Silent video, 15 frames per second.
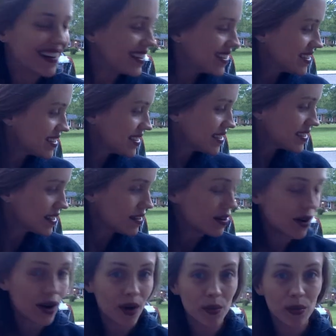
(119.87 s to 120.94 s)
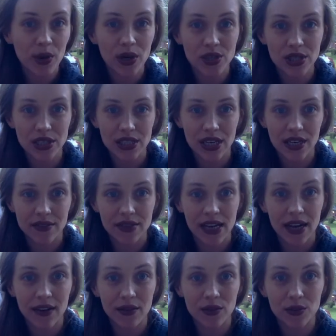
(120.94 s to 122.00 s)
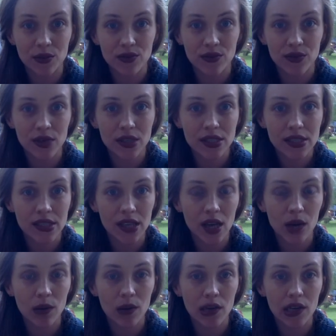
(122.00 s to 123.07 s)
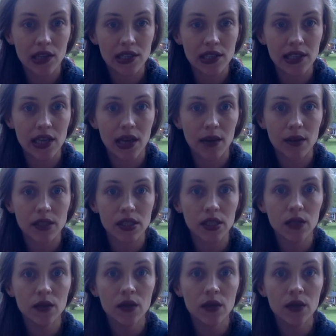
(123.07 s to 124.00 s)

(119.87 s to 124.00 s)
This is not a project I have tackled before, so we're going to see how we do.